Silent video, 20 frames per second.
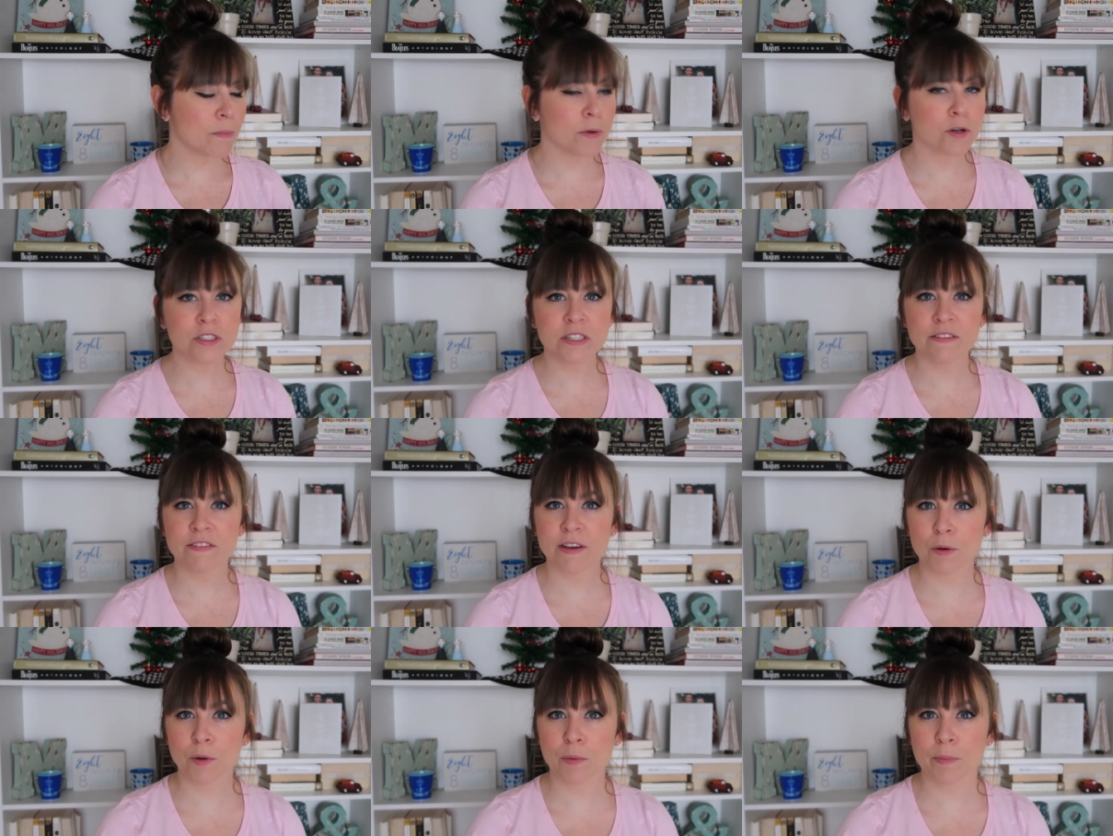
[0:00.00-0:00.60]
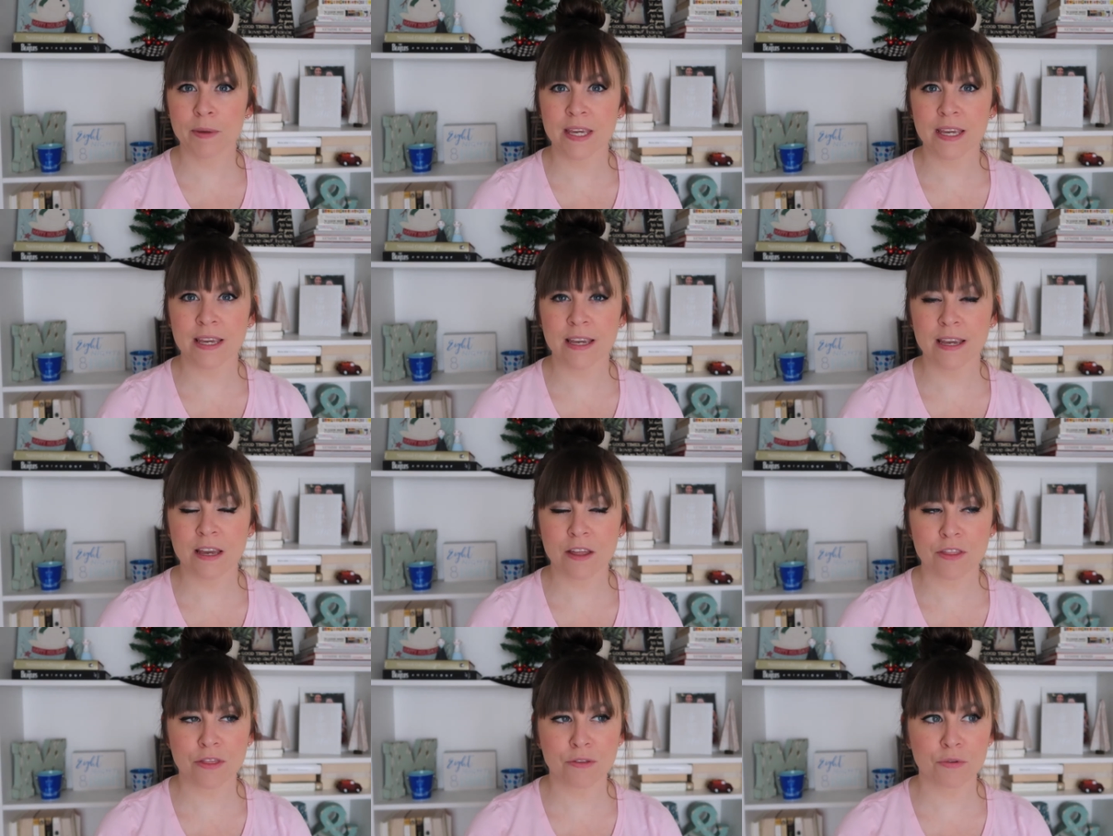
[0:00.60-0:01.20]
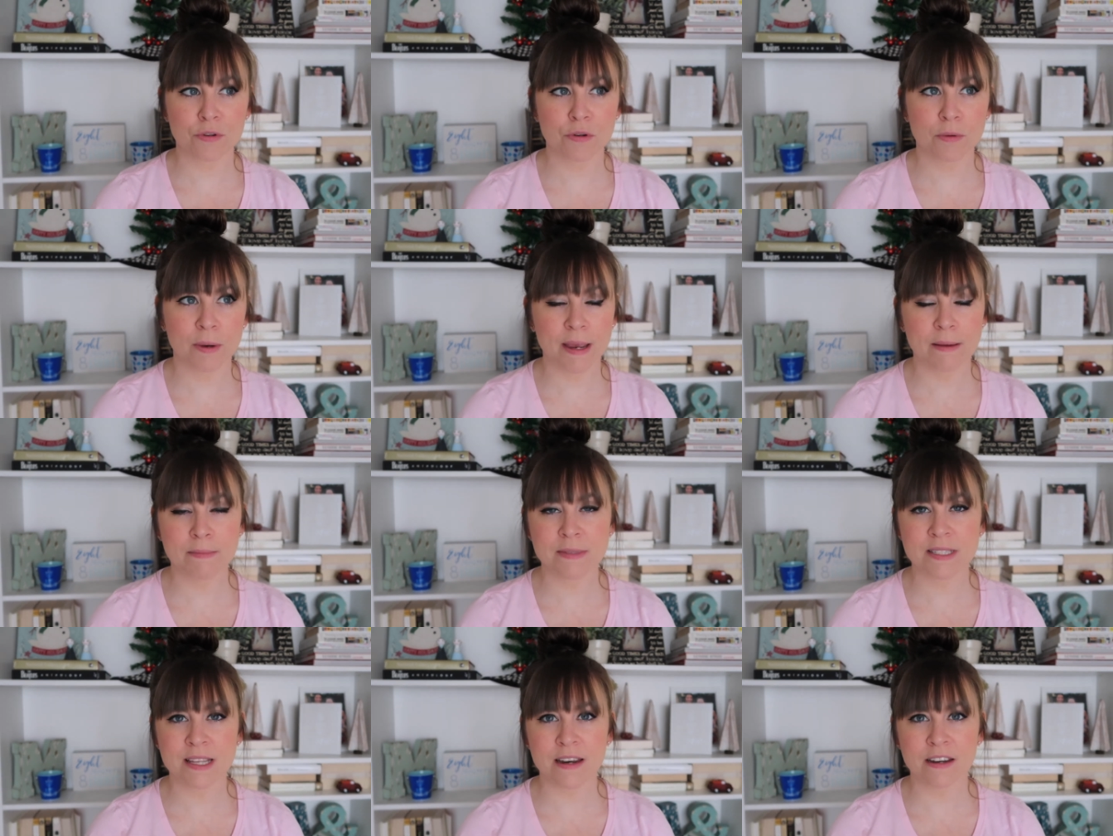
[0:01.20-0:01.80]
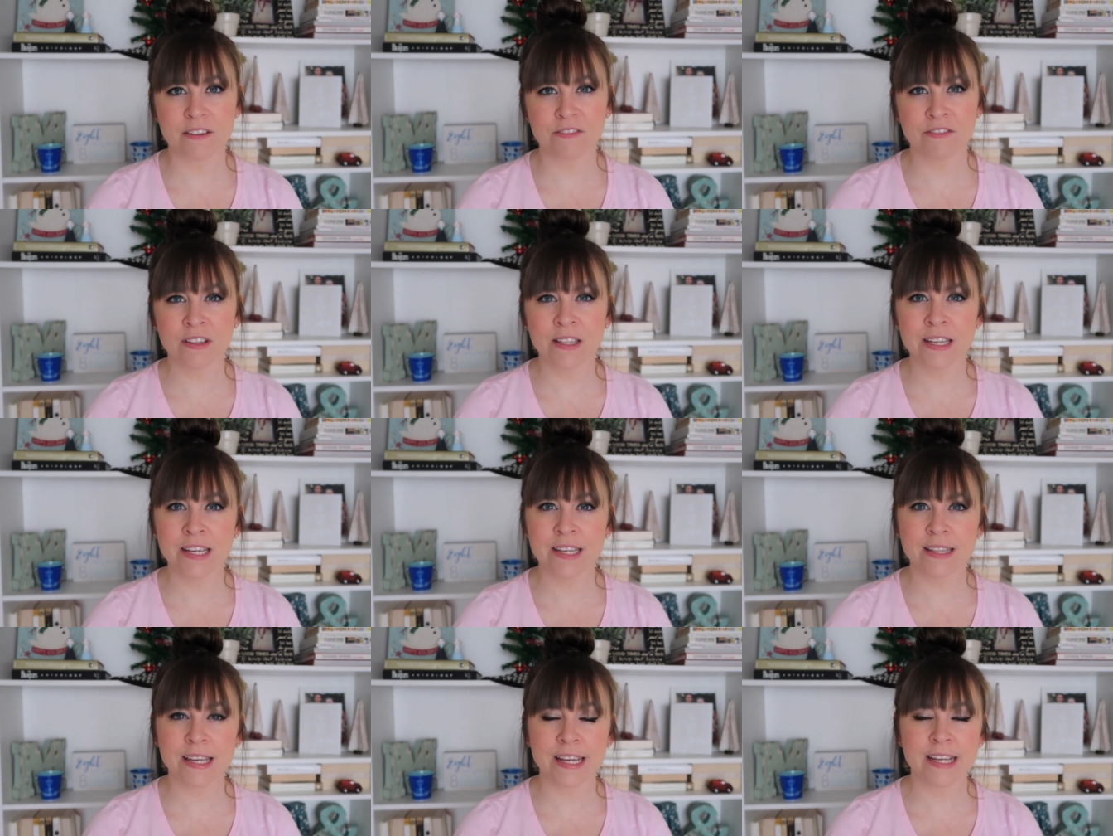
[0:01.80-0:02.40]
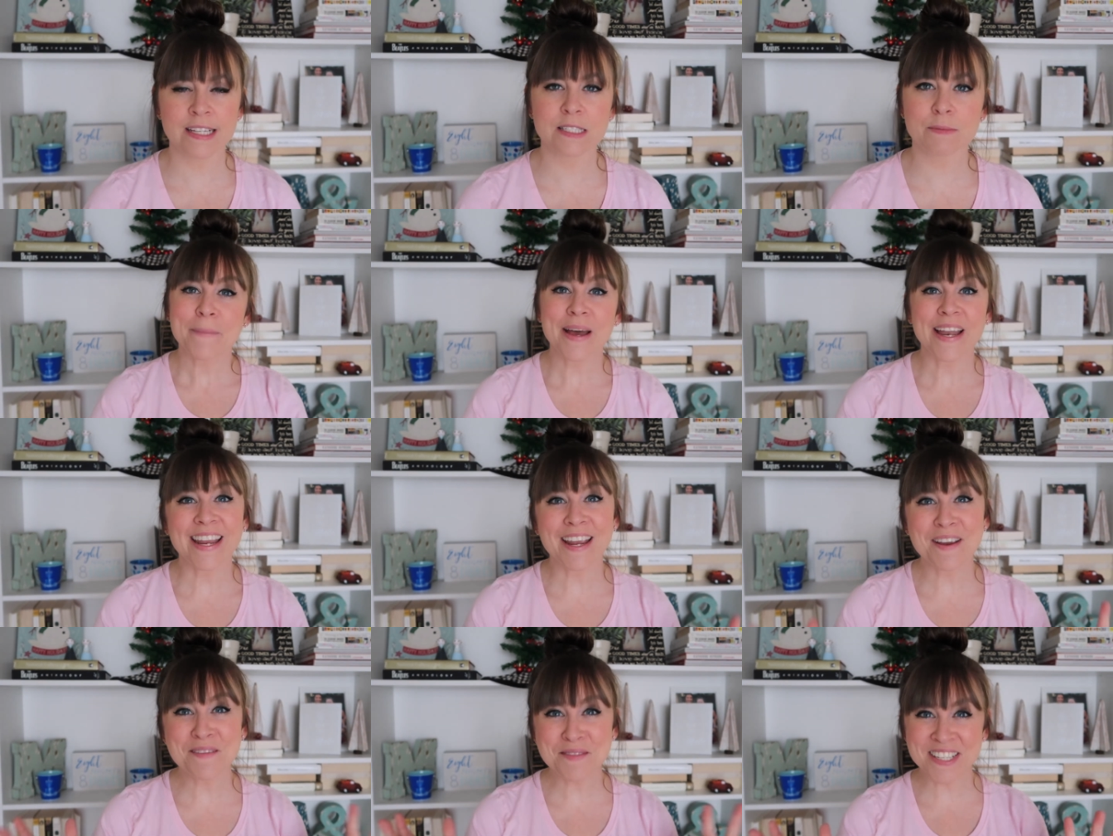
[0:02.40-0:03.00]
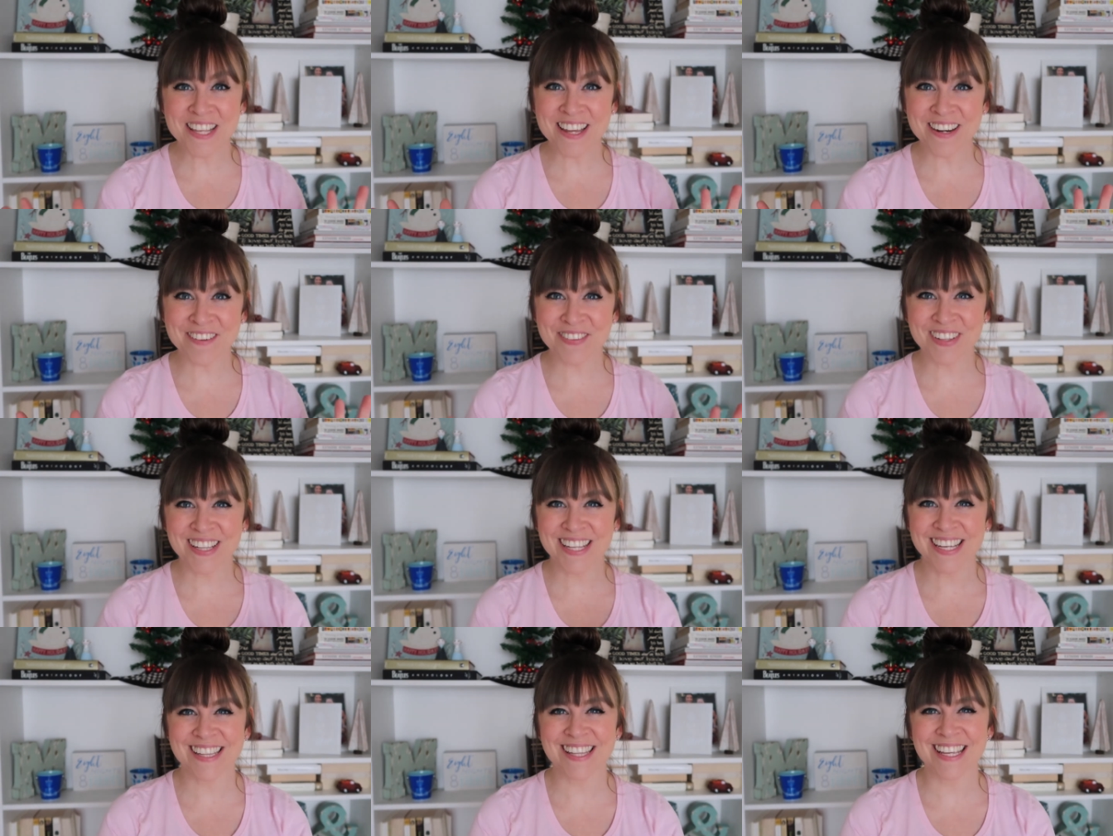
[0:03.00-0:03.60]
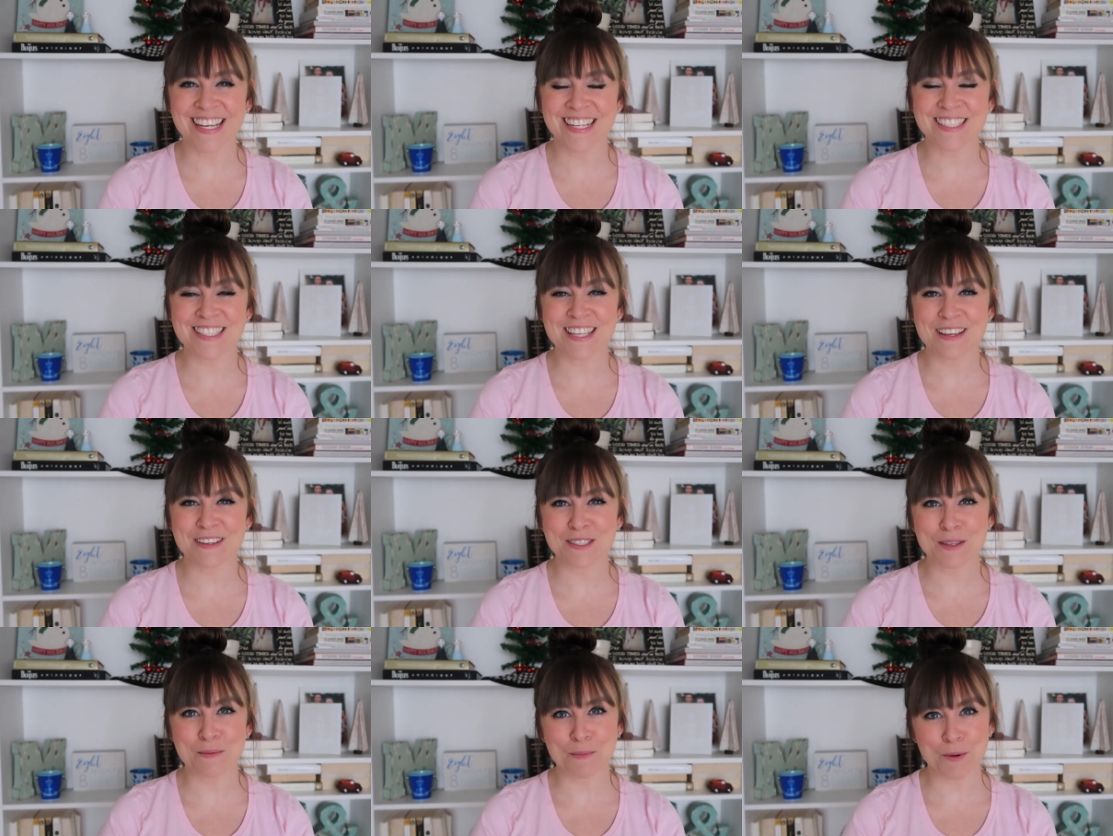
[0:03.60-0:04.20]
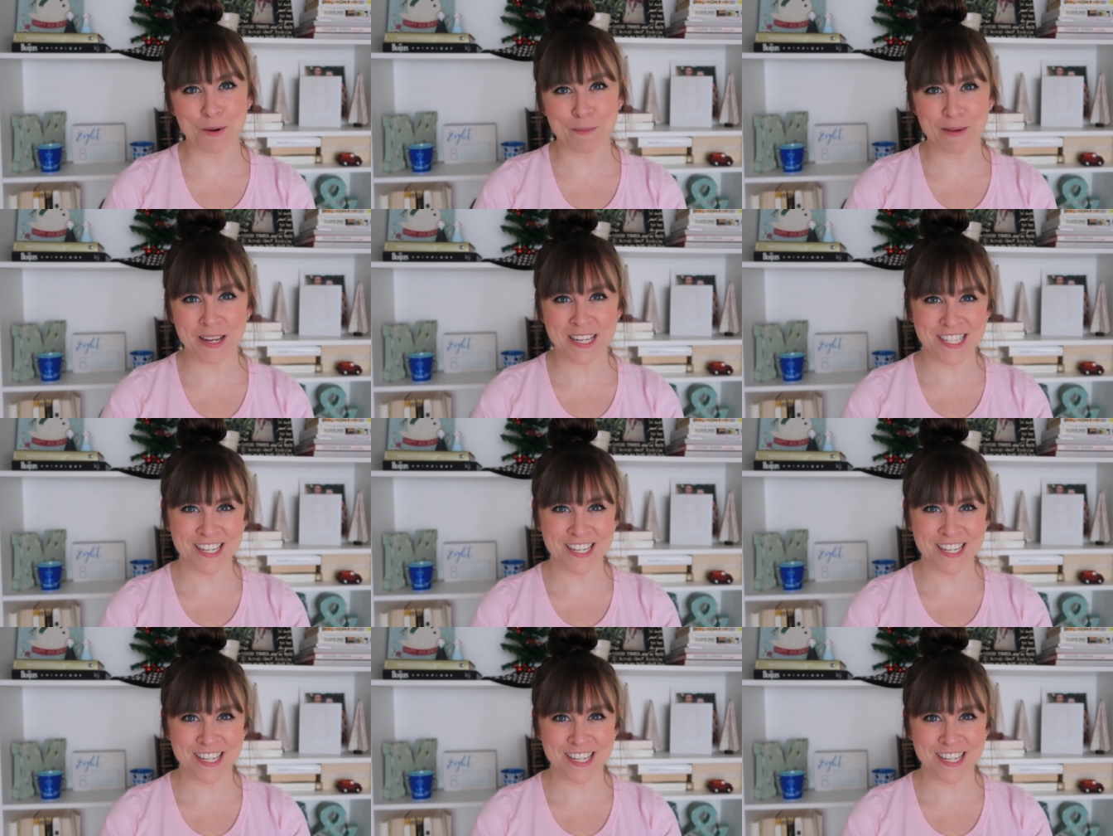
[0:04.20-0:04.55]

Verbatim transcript: Most of it will be through Amazon affiliate links, but Amazon affiliate links support my